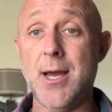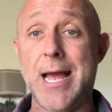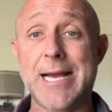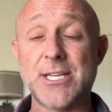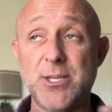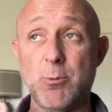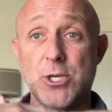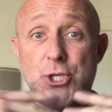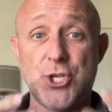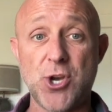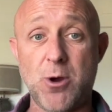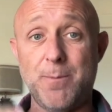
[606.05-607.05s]
I actually want to
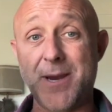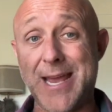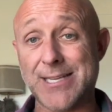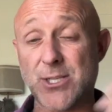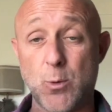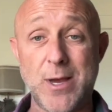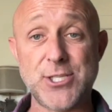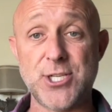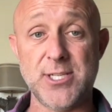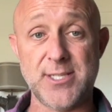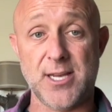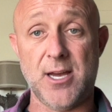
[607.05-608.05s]
show up and ask
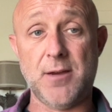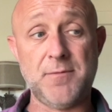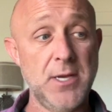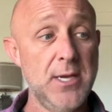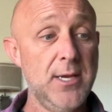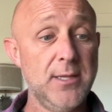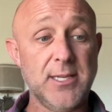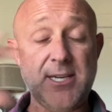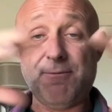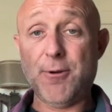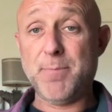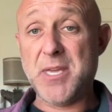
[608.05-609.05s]
questions of the
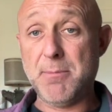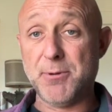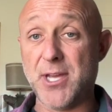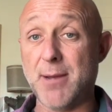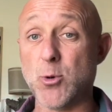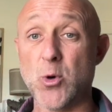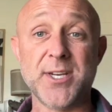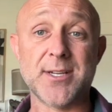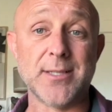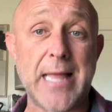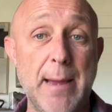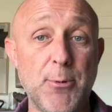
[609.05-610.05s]
different people that I'm going to
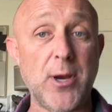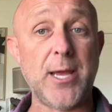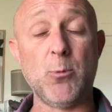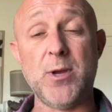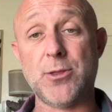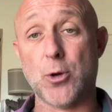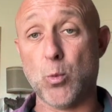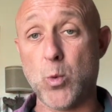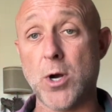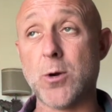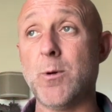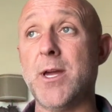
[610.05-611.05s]
collaborate with or
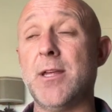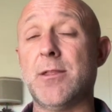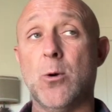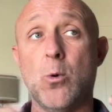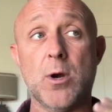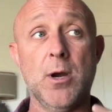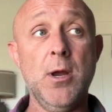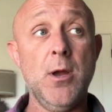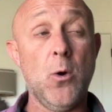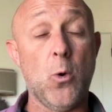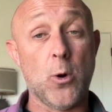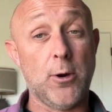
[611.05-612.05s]
work with, or
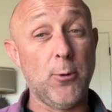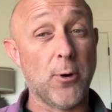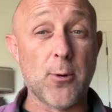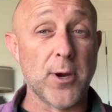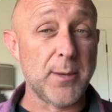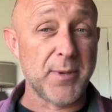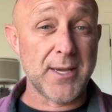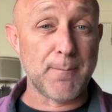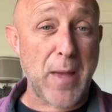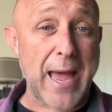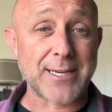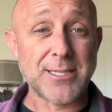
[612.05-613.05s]
who are going to be
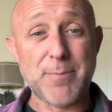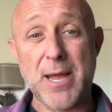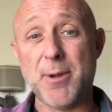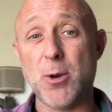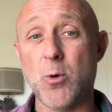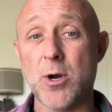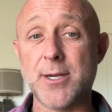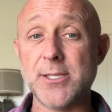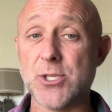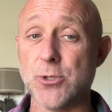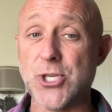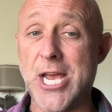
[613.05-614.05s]
impacted by my work.
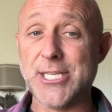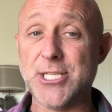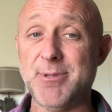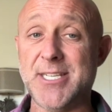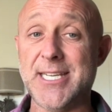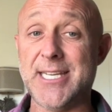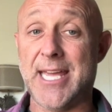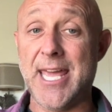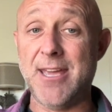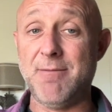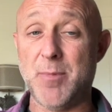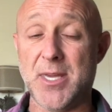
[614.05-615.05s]
And so ChatGPT
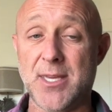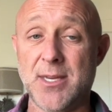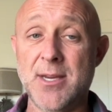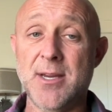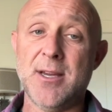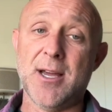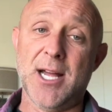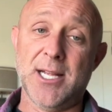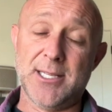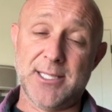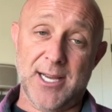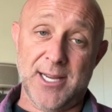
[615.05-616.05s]
gave me
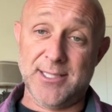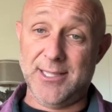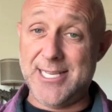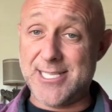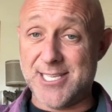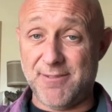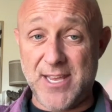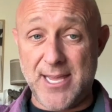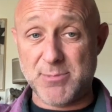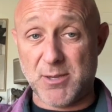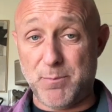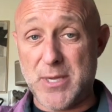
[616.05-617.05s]
a list of
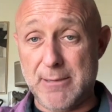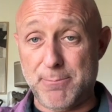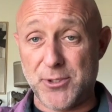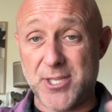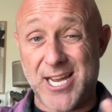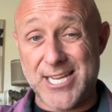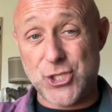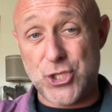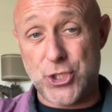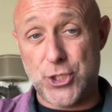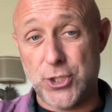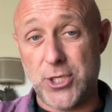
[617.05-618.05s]
names of people that I
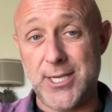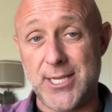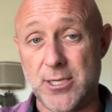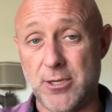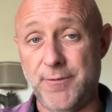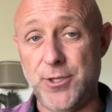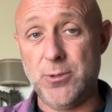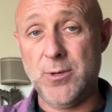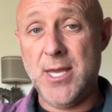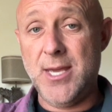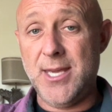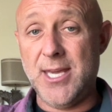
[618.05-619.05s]
should interview.
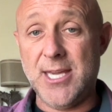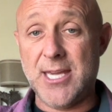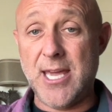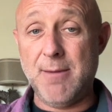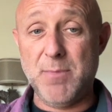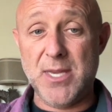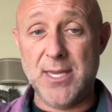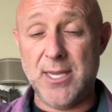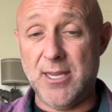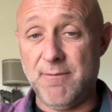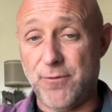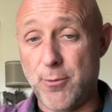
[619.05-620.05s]
It gave me
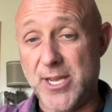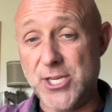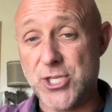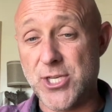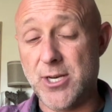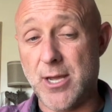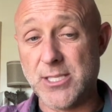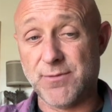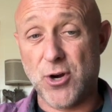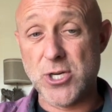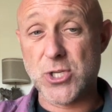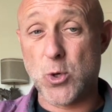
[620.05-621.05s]
information as
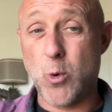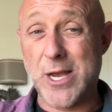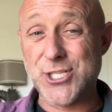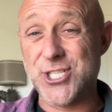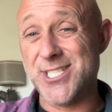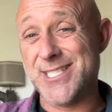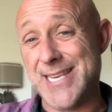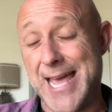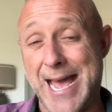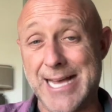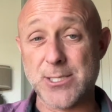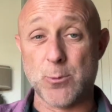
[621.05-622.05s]
far as questions
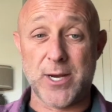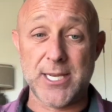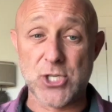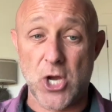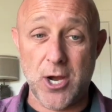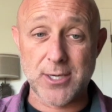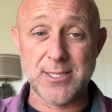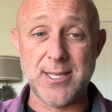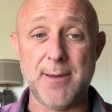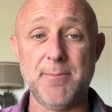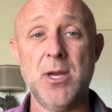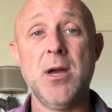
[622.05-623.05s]
to ask when I talk to
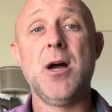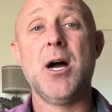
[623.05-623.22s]
them.